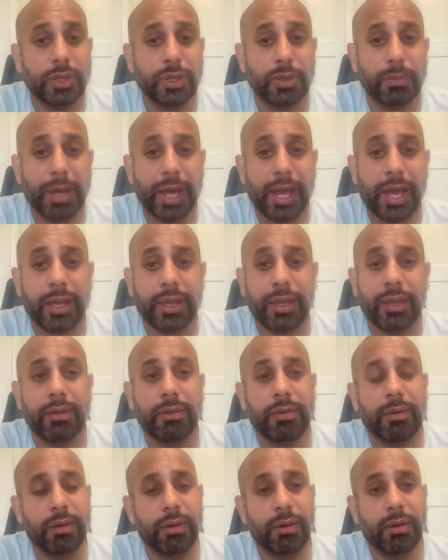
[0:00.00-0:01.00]
on
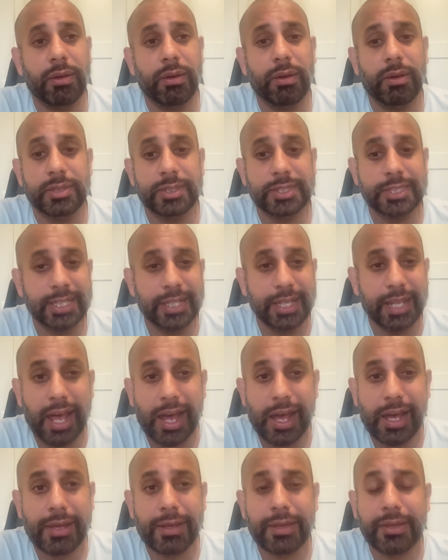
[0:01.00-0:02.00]
Mac, on
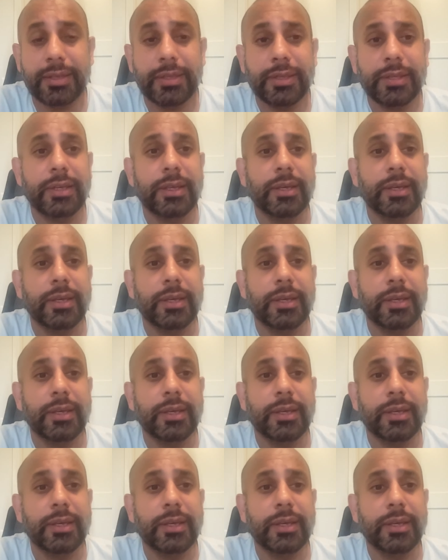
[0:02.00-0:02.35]
CLI,